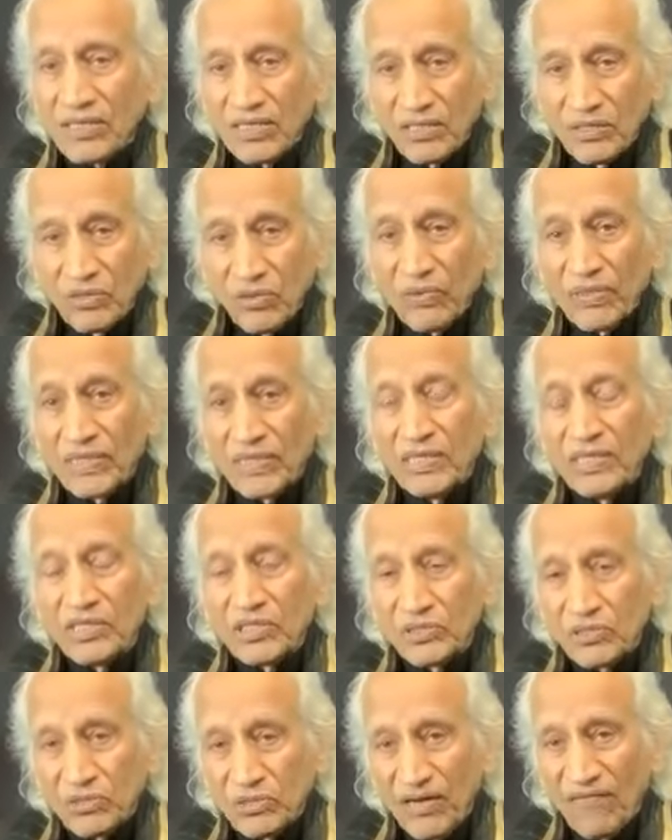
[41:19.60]
going
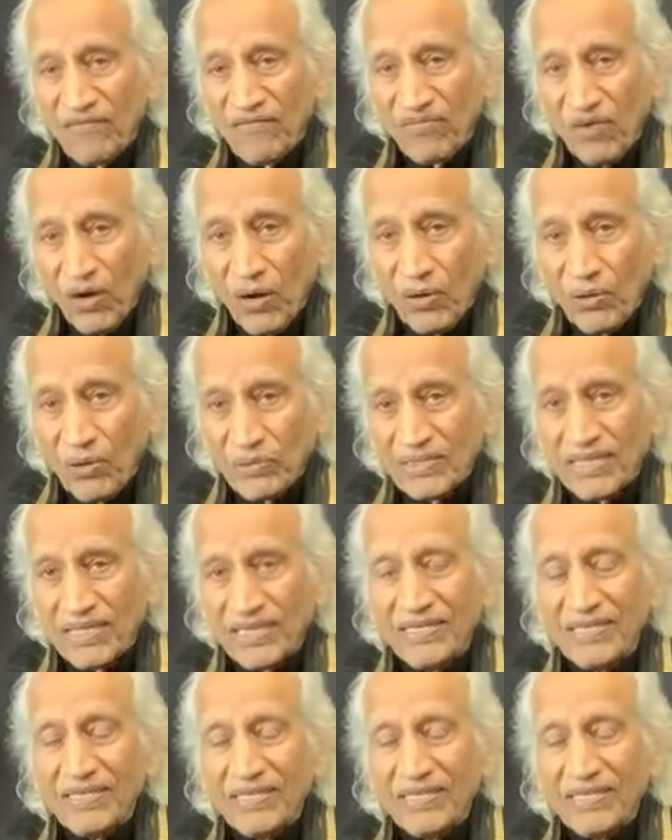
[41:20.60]
into the phone